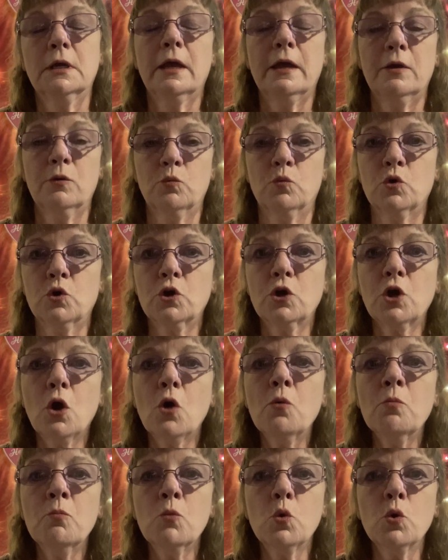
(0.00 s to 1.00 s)
And we'll
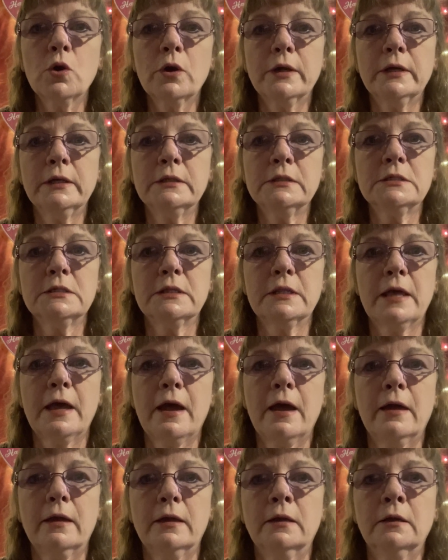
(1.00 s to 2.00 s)
go more into
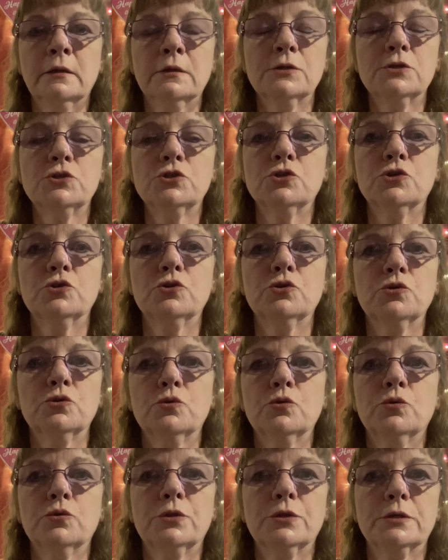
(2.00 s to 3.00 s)
that,
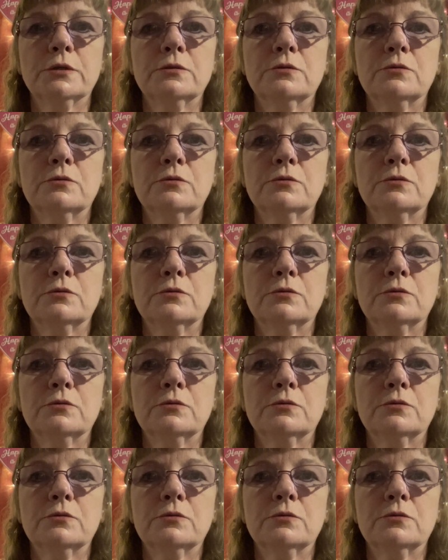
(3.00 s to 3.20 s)
into the